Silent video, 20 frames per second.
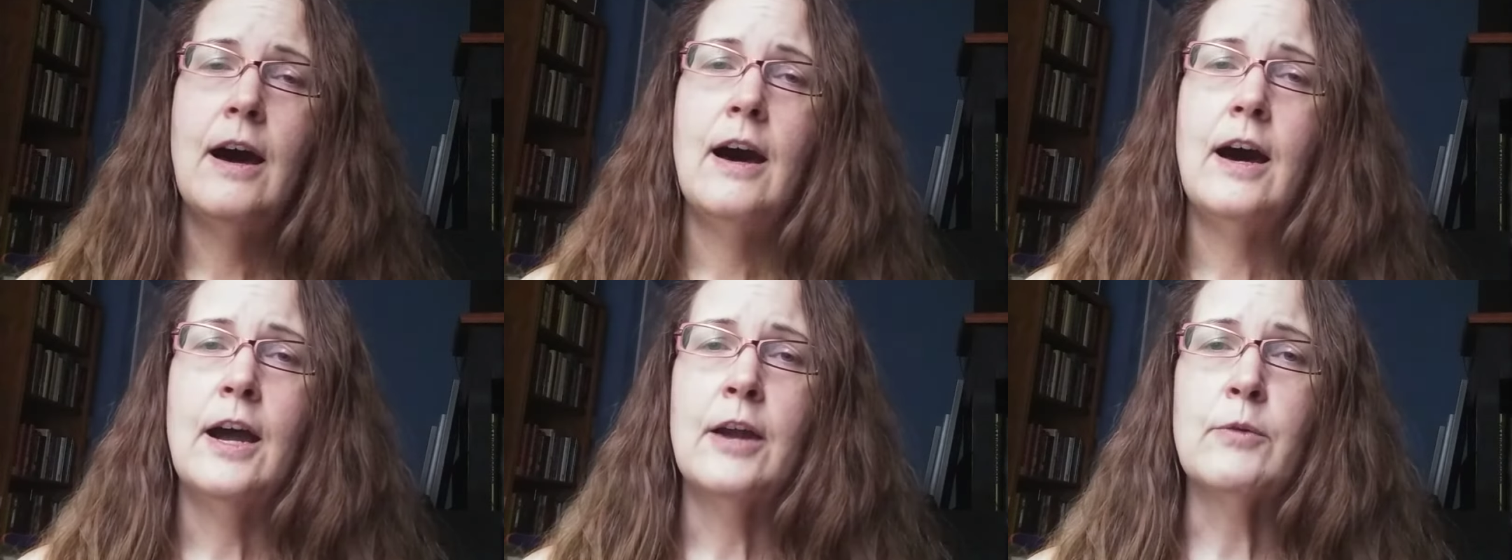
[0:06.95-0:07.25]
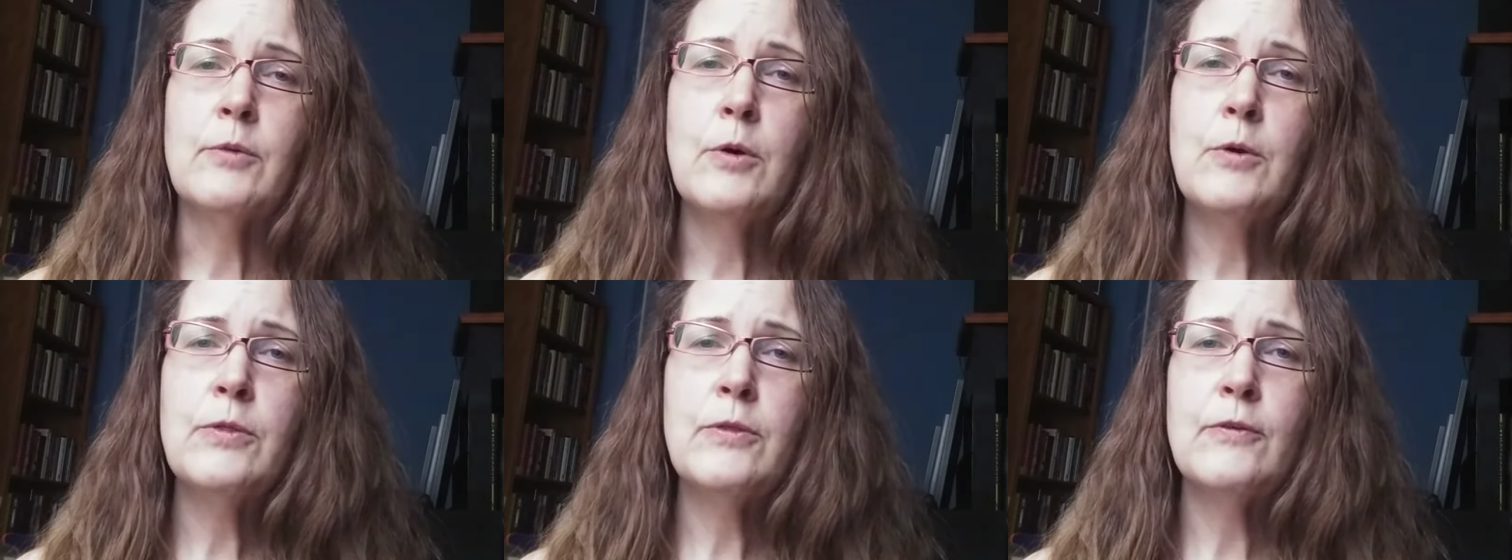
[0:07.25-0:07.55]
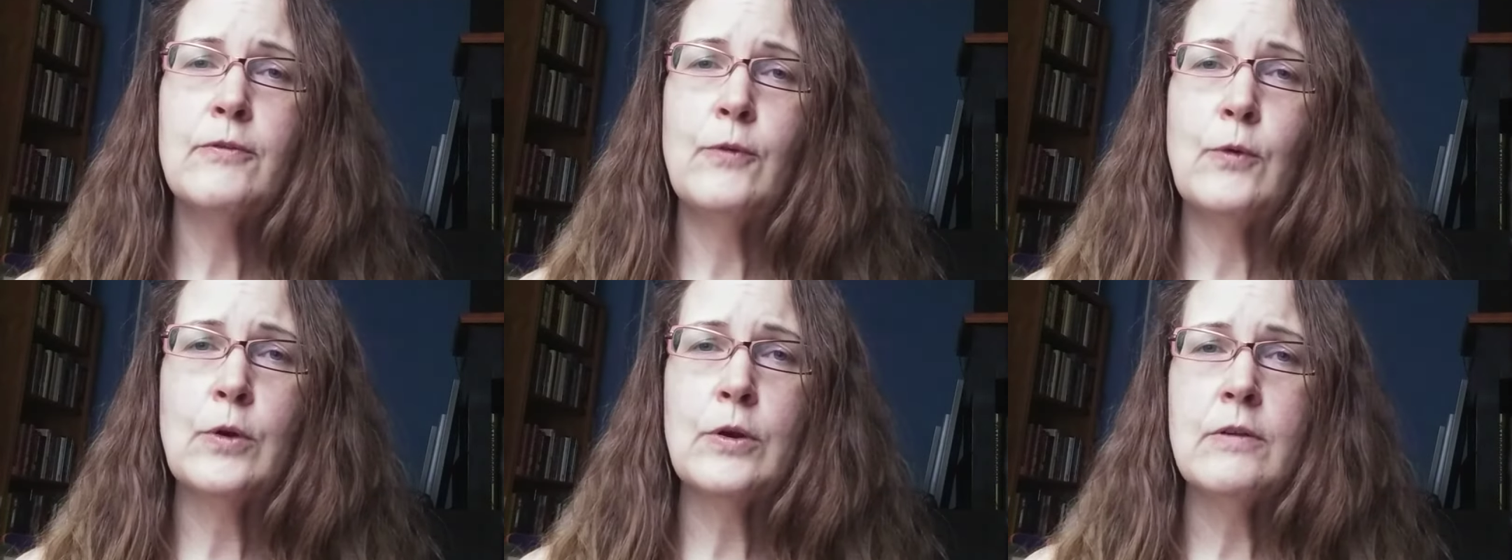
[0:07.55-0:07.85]
I wrote the
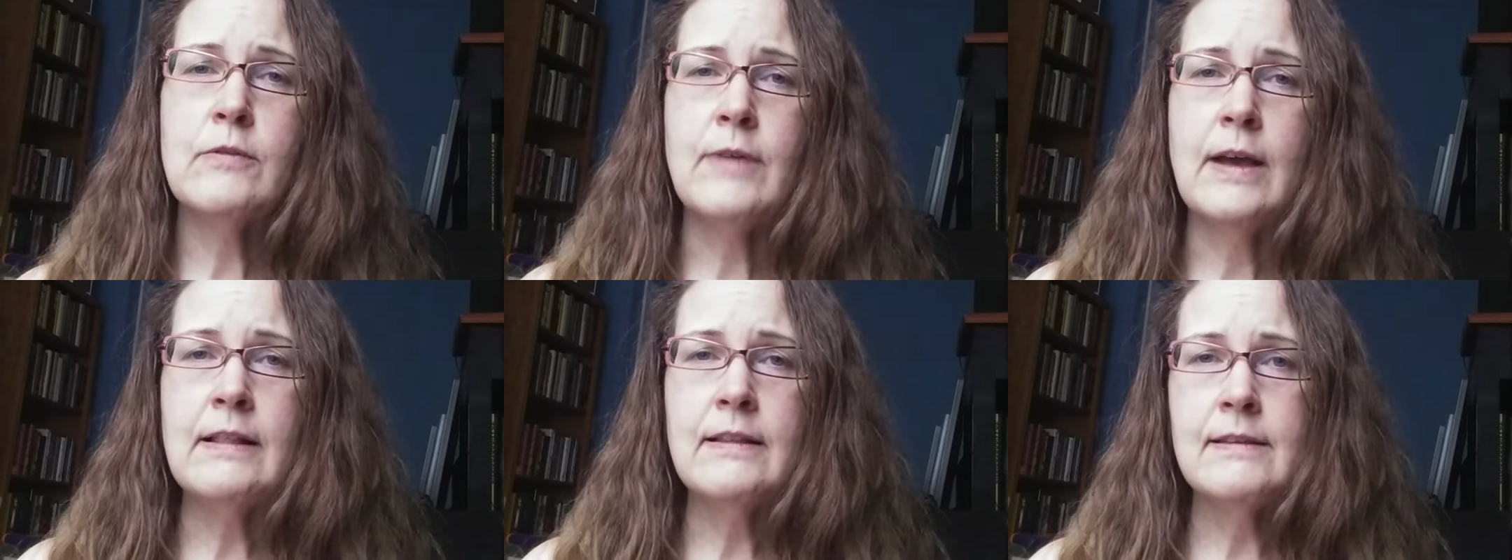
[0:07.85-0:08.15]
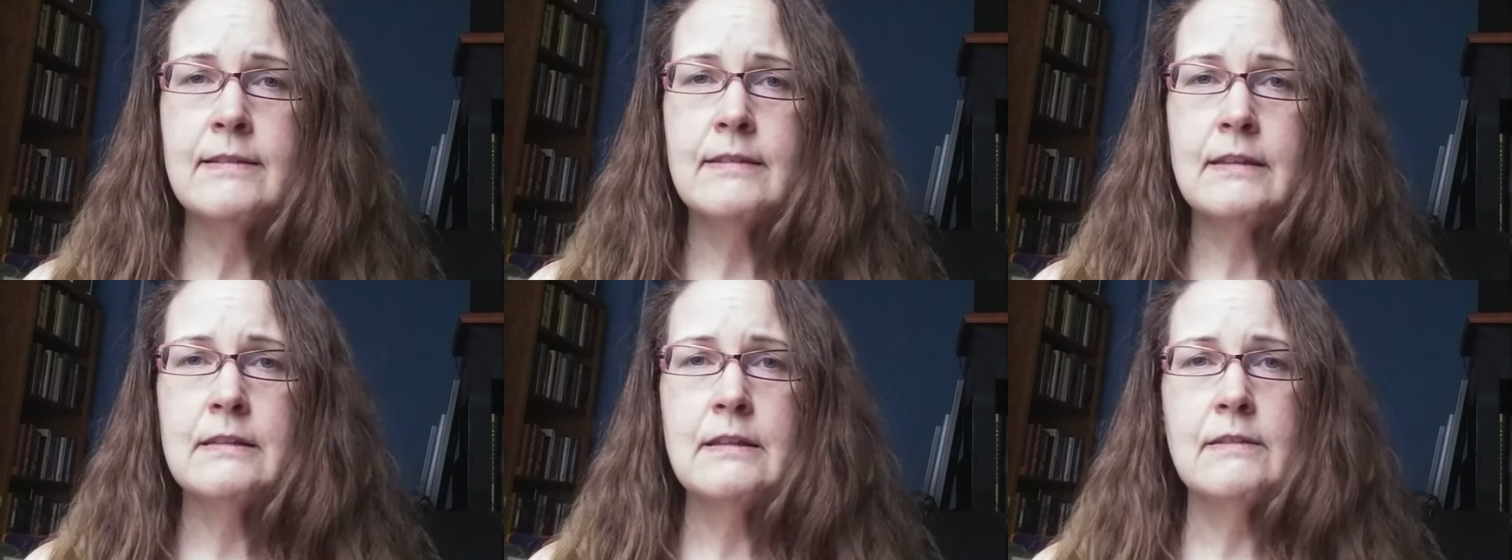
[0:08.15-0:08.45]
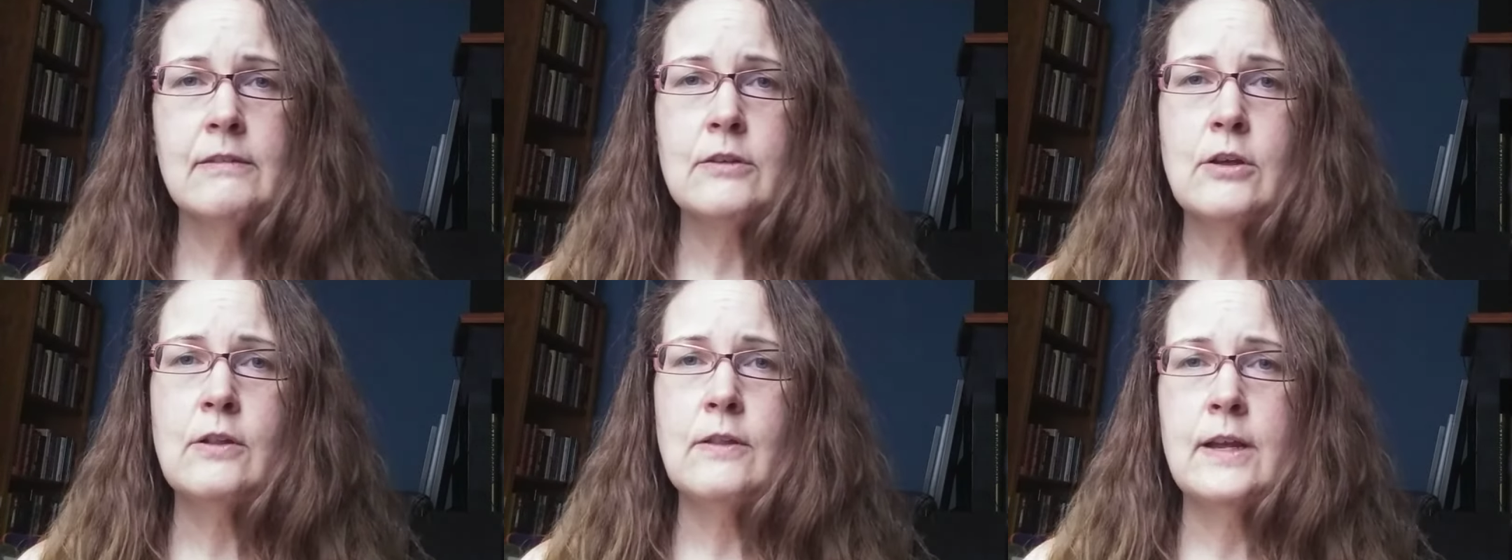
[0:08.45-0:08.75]
four novellas in
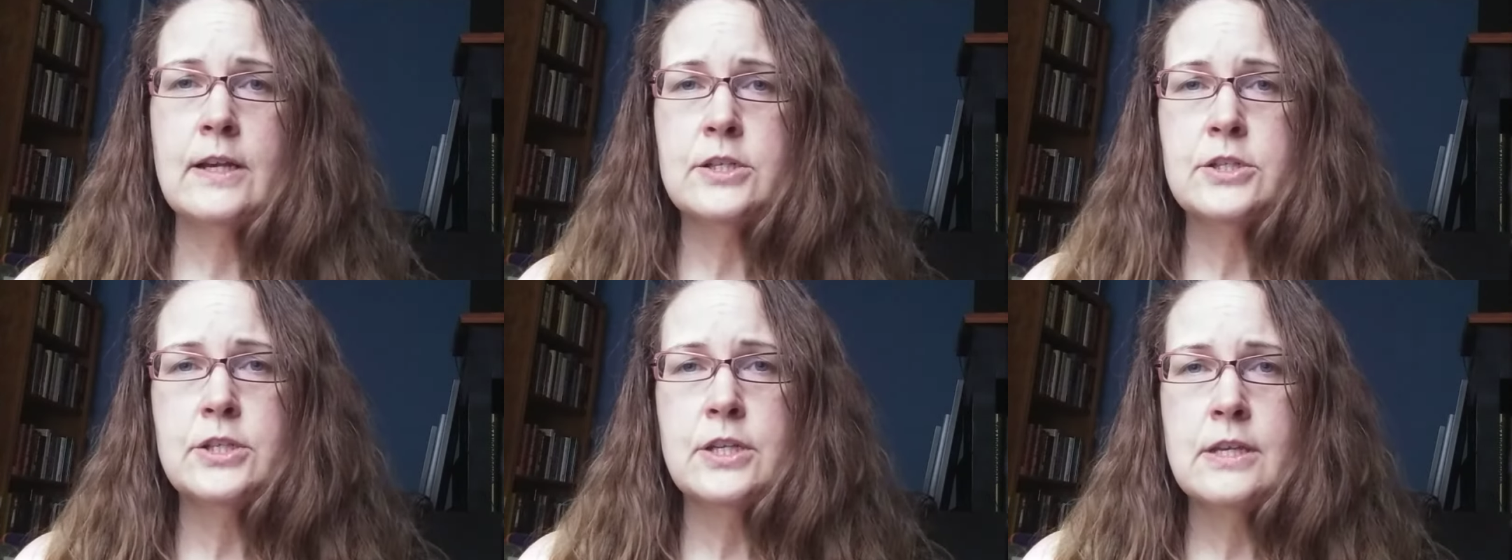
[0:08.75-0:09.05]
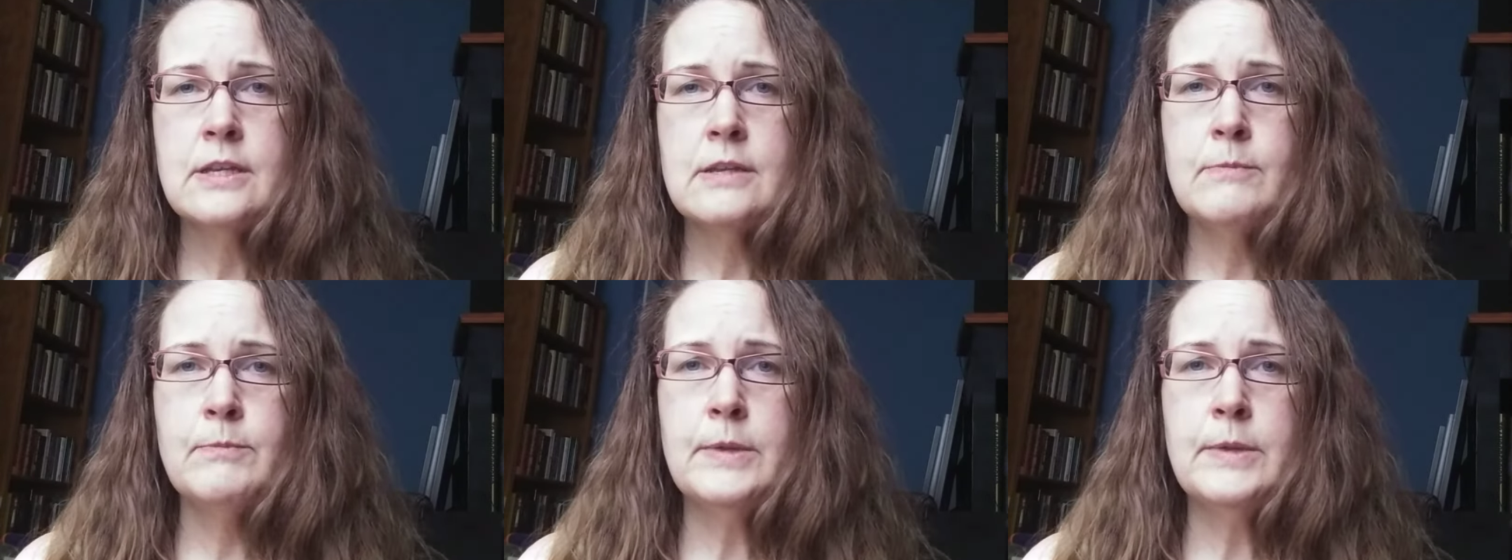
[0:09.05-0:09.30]
this collection